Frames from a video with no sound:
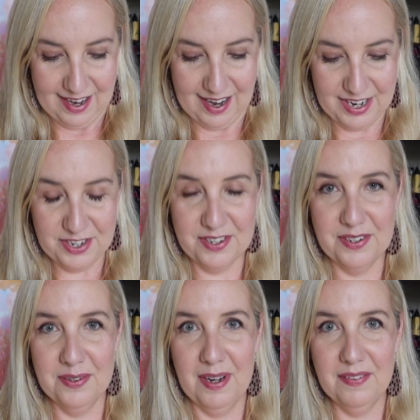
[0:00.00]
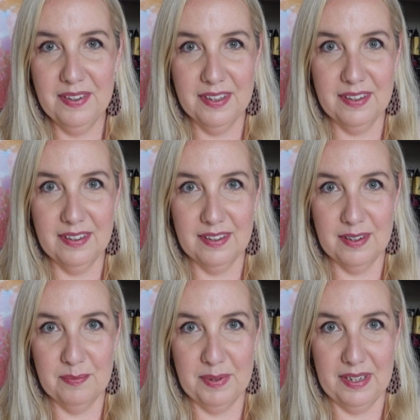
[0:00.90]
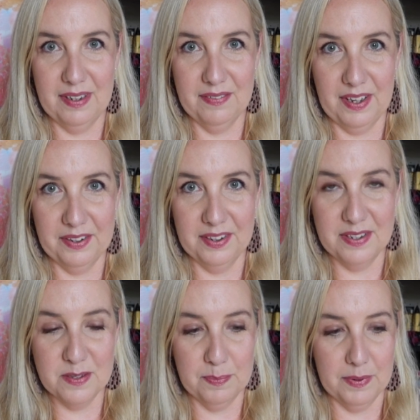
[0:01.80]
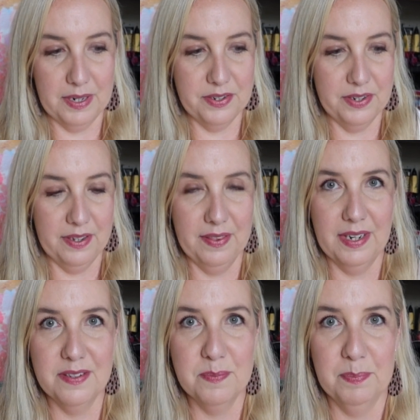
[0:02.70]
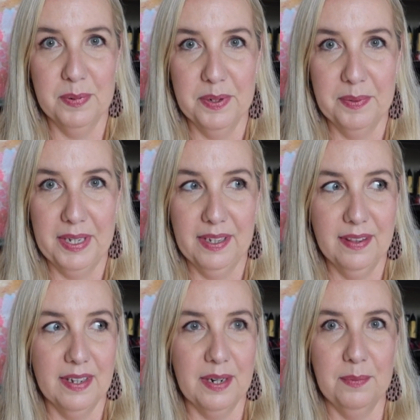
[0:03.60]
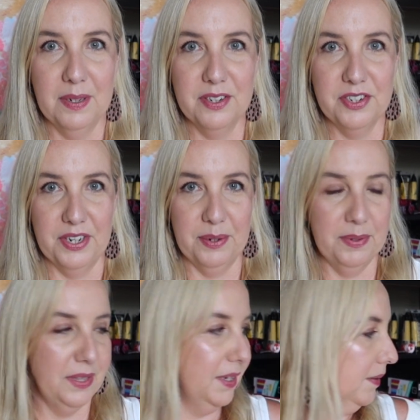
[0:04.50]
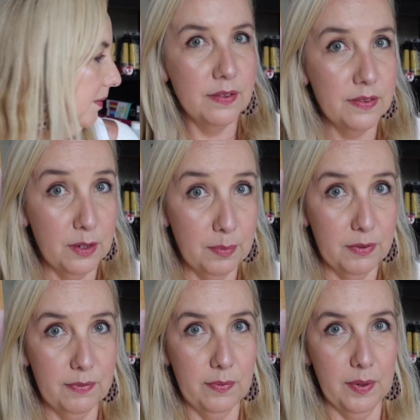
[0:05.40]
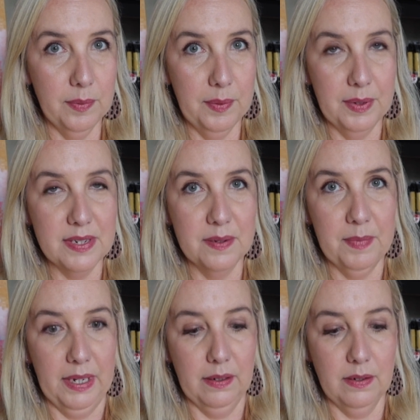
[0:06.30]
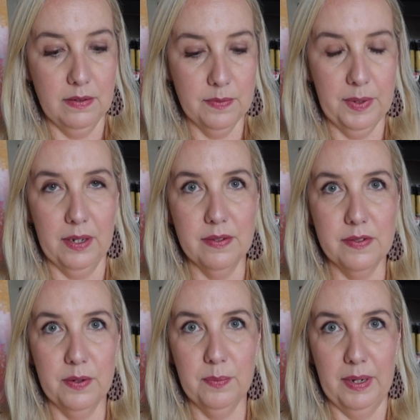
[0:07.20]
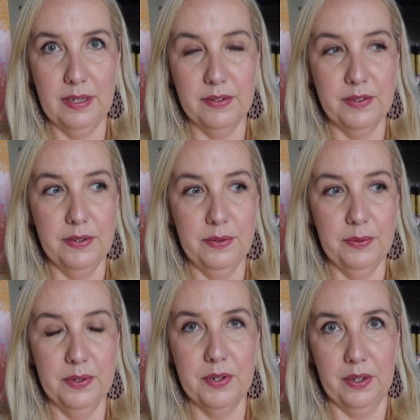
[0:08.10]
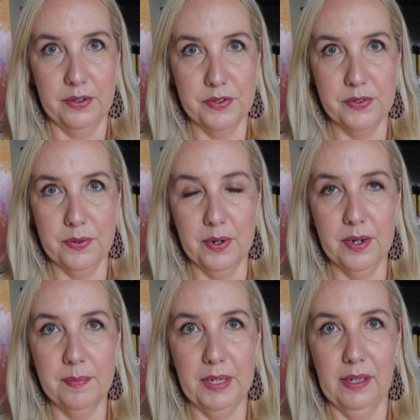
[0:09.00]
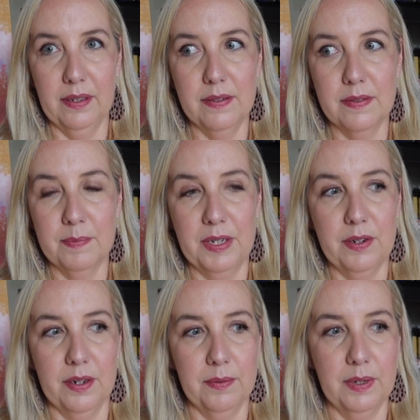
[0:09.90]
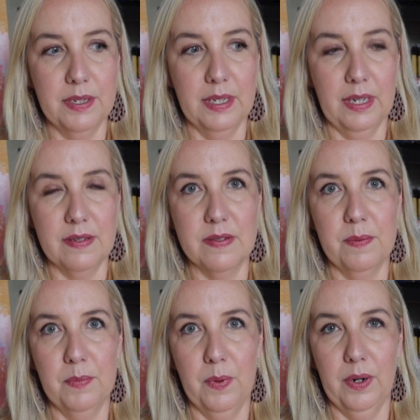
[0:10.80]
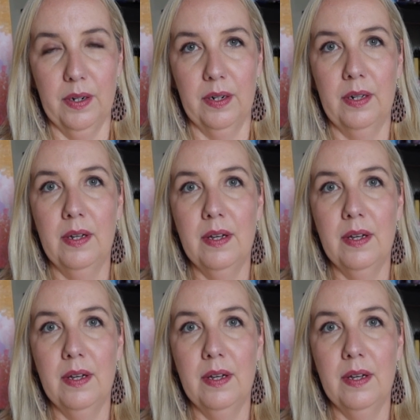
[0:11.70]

I do have a little bit of other inspiration that is brewing that I want to share with you. So before we went to Michael's, we also went to the dollar store because my daughter wanted to get some more